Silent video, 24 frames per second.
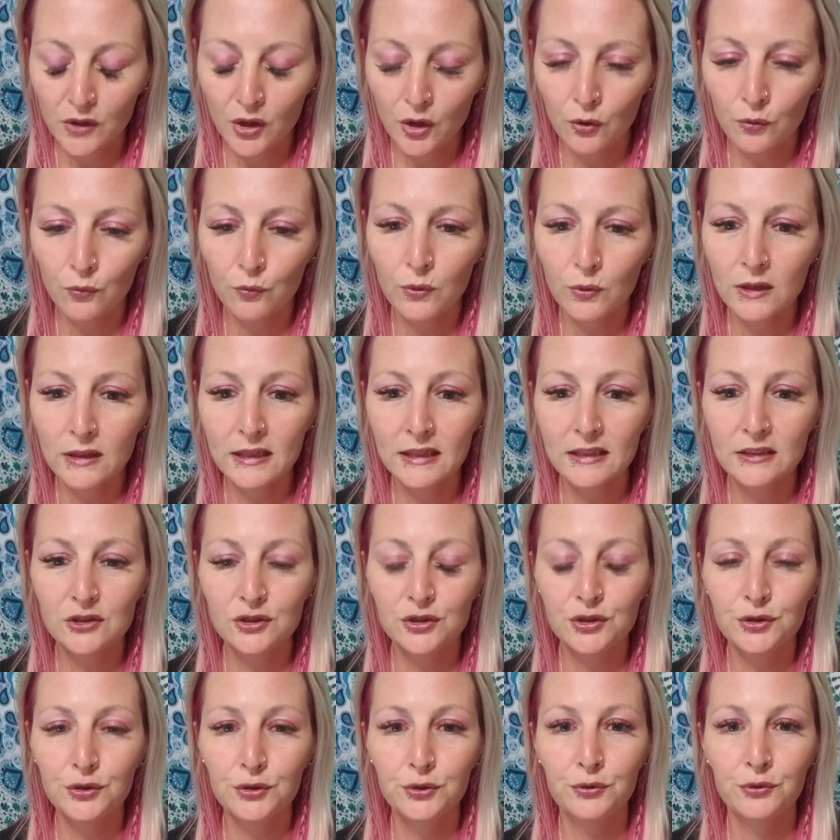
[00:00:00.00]
really
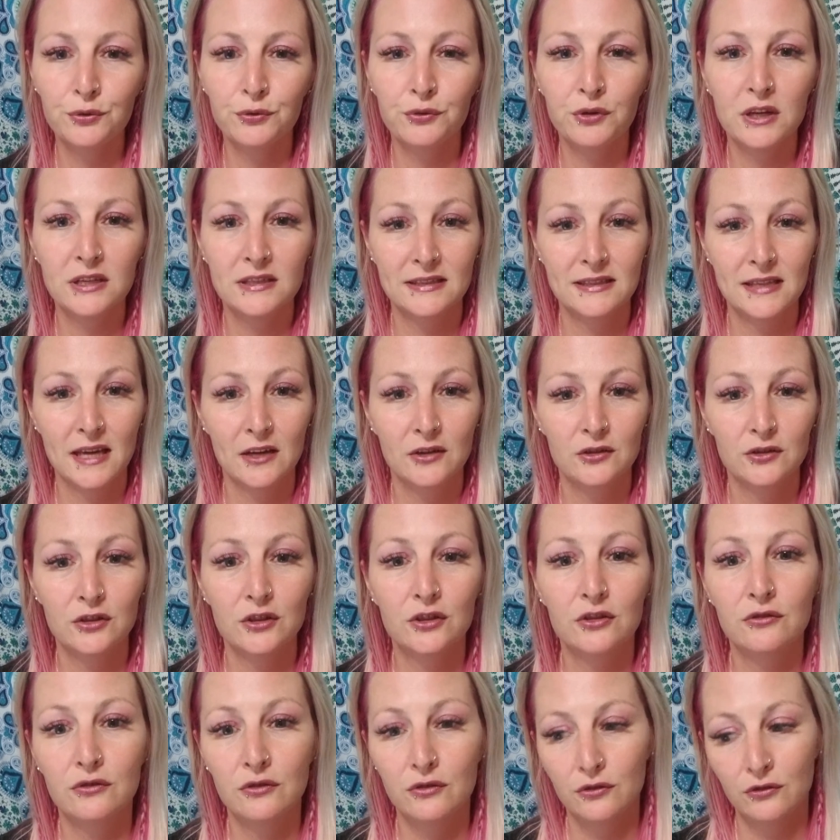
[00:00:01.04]
because
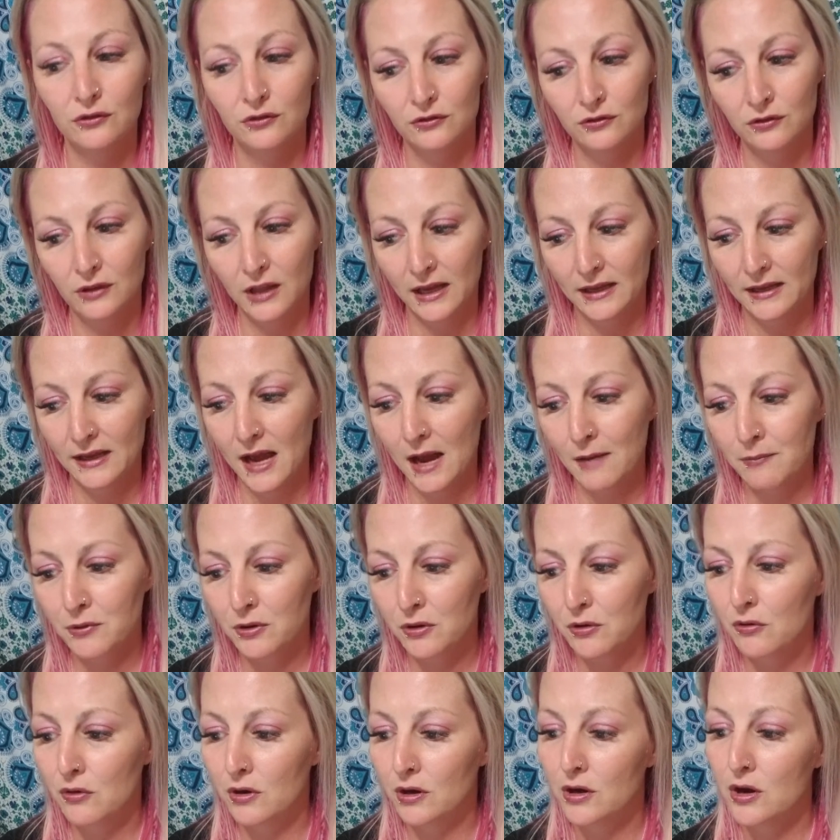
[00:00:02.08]
Saturn, like
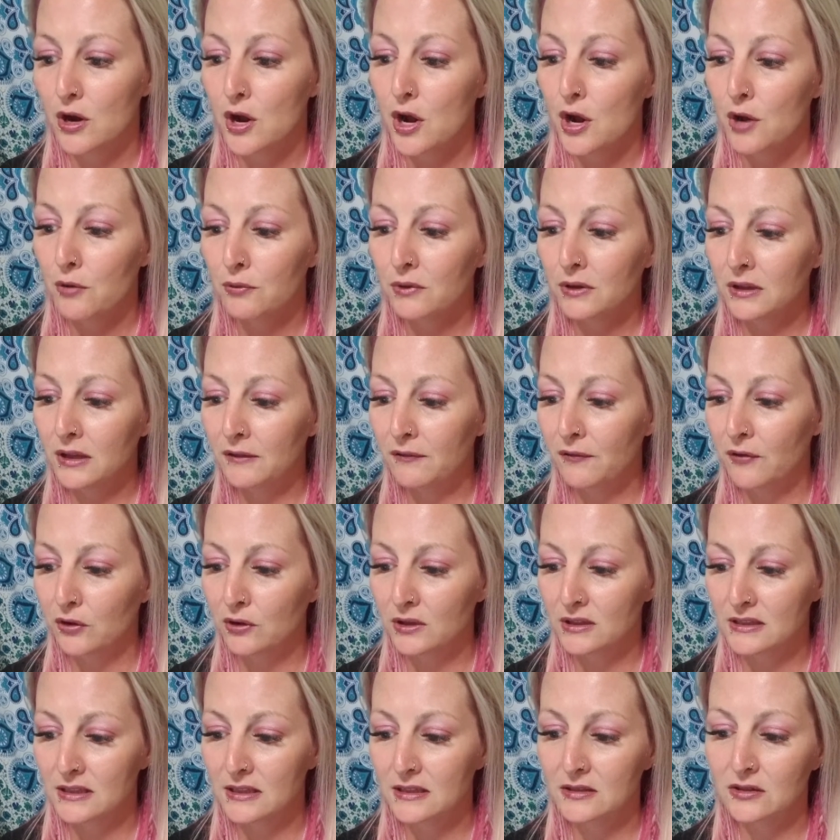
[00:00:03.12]
Capricorn, really
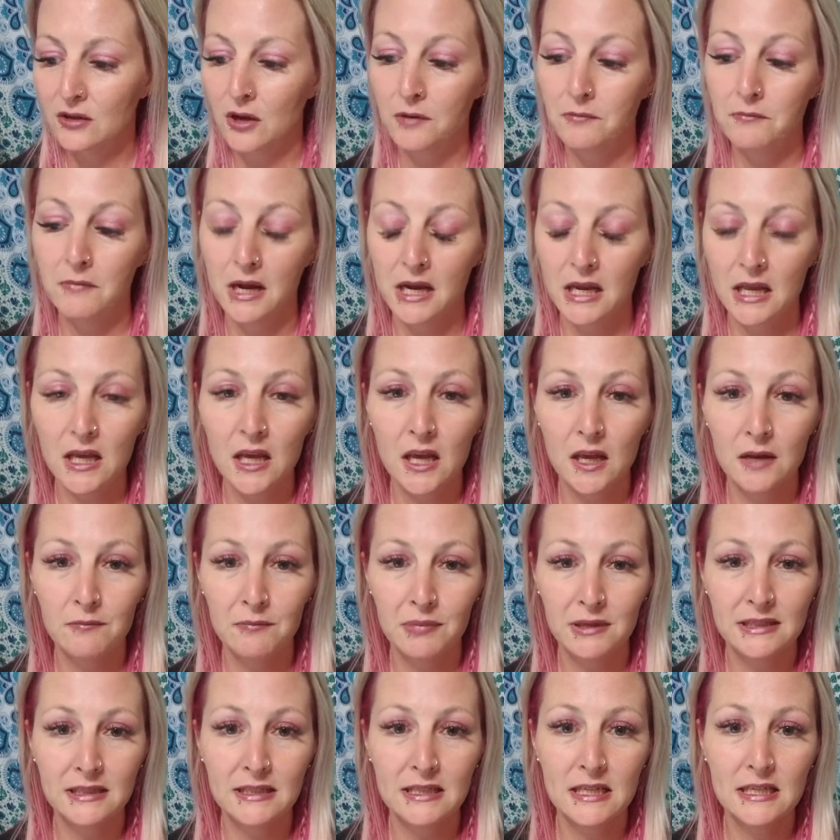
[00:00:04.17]
focuses on money and
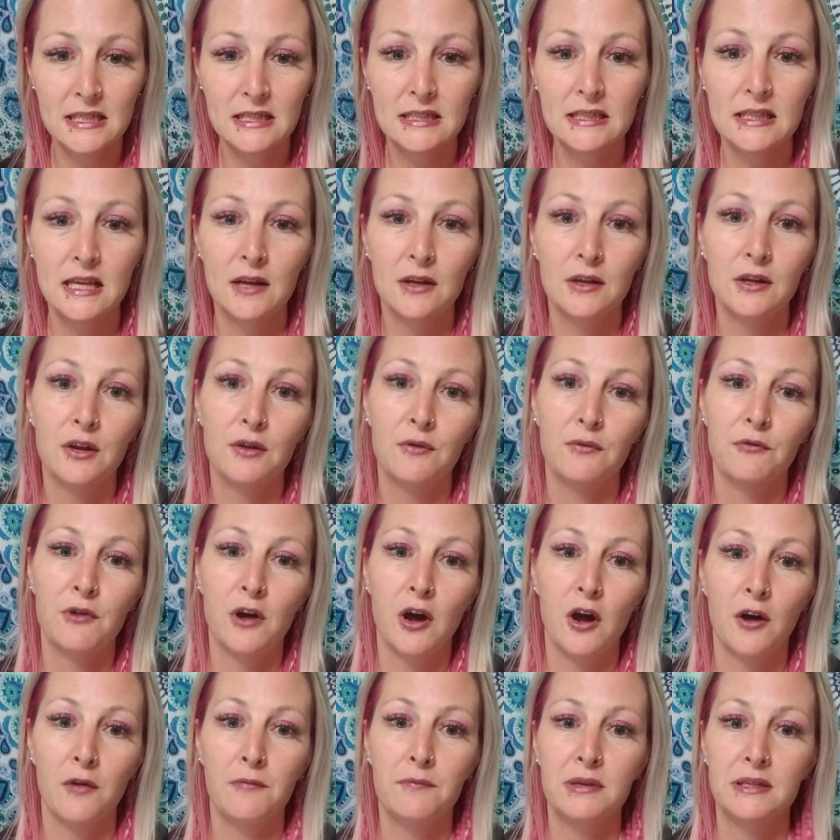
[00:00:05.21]
business
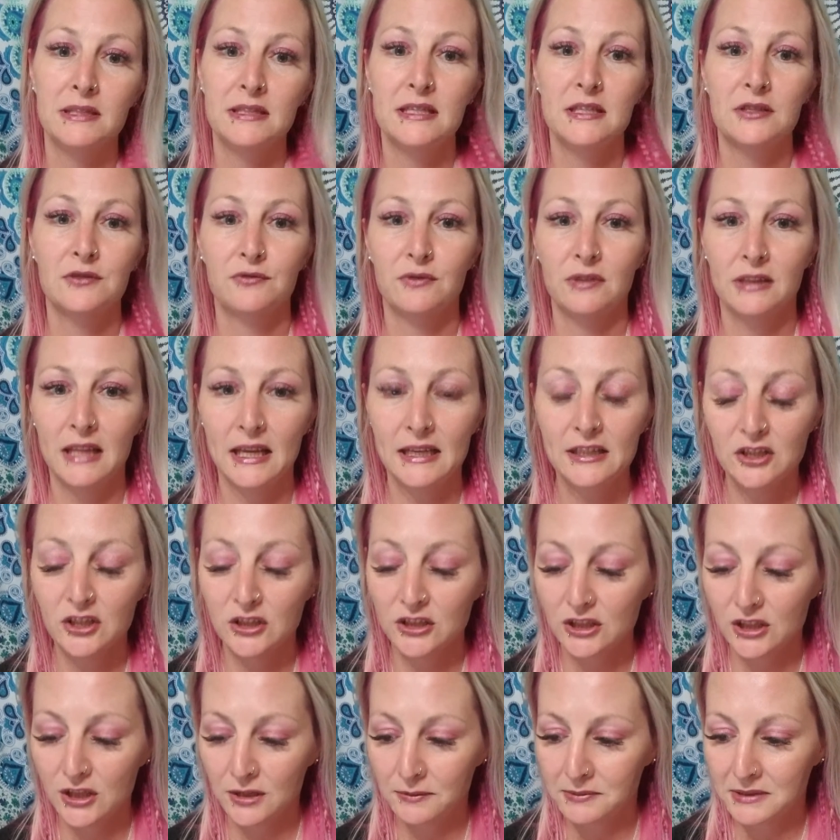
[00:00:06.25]

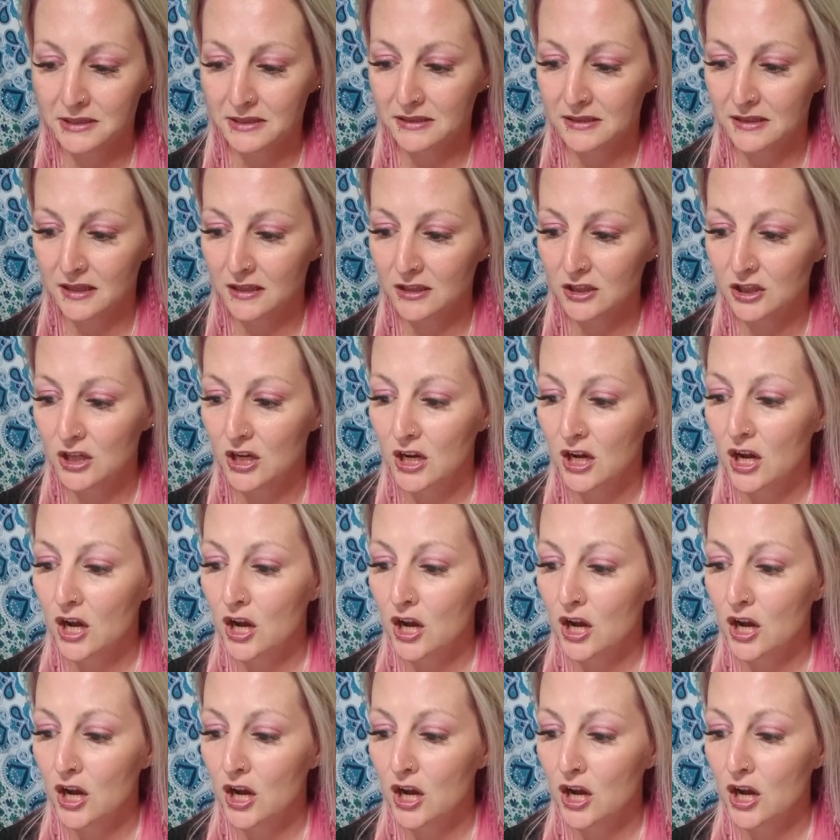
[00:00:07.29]
relationships and such.